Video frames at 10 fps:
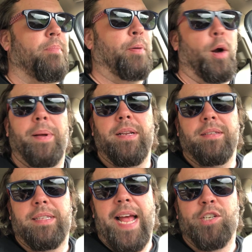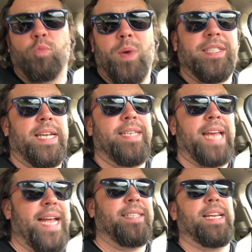bourbon / whiskey
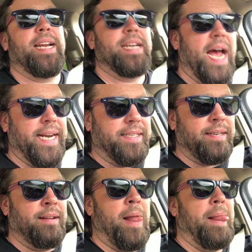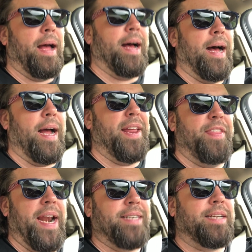tasting night in
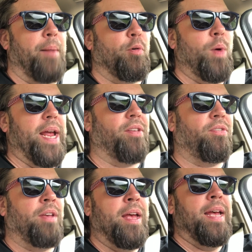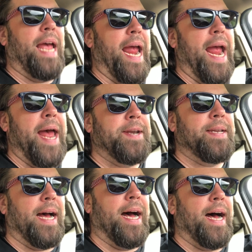the next couple weeks. And
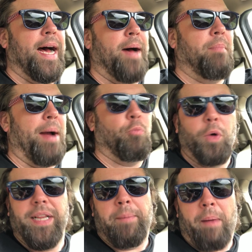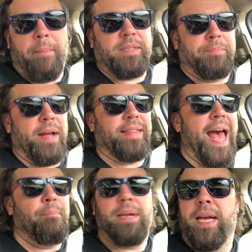I'm really pumped about
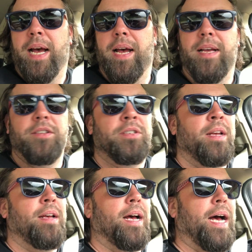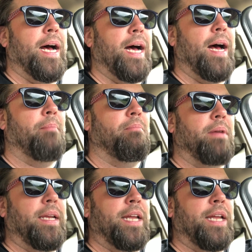that because the